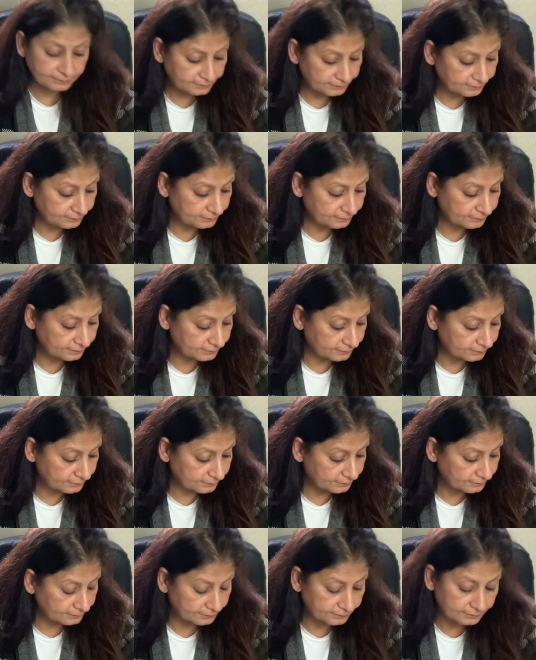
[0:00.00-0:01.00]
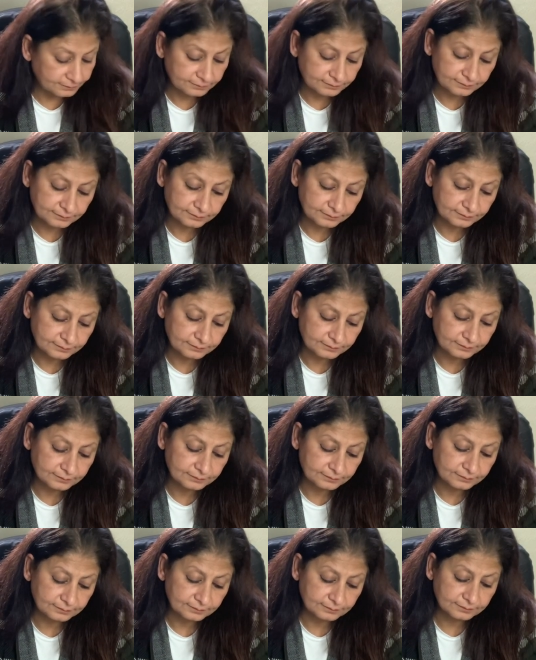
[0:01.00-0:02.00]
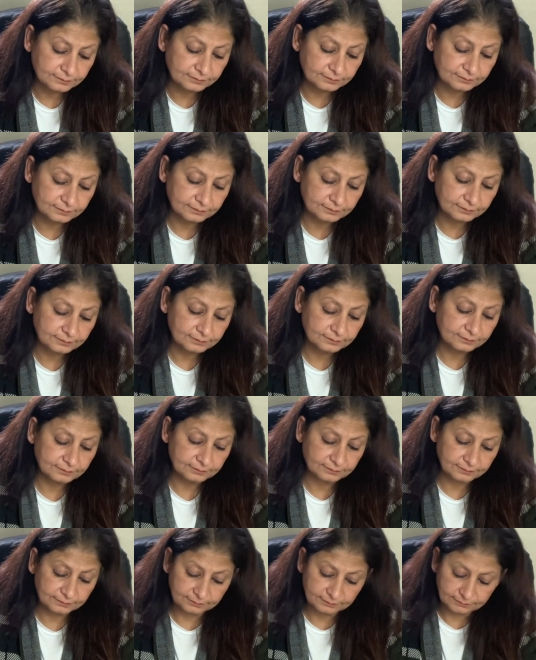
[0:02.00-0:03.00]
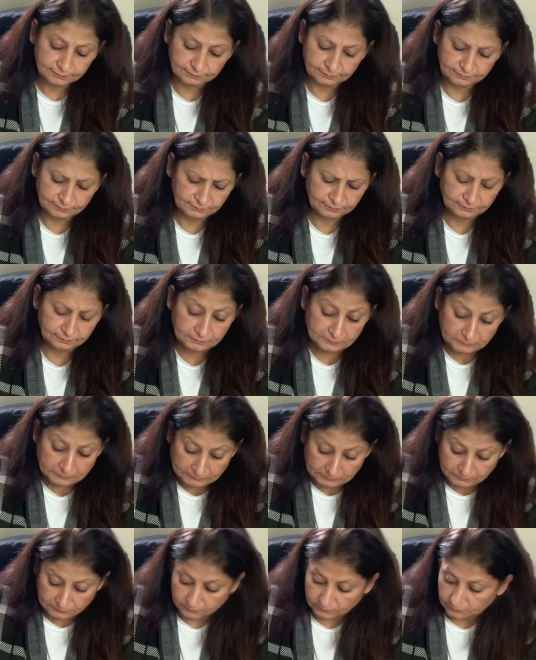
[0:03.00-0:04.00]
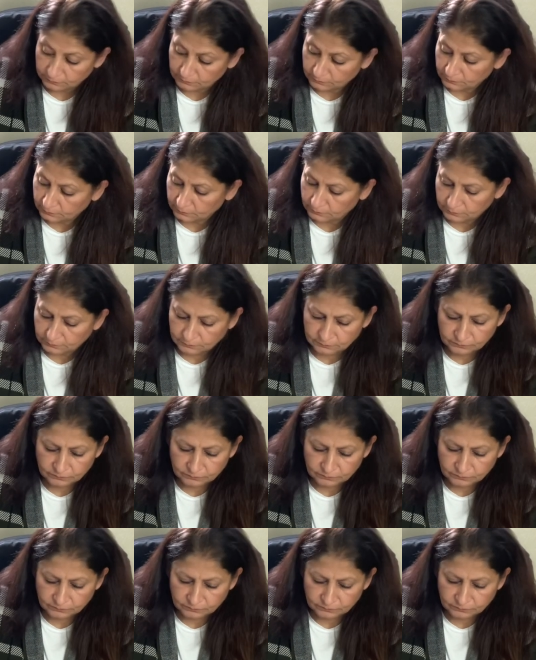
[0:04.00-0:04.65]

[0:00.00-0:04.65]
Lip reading: Nothing is said.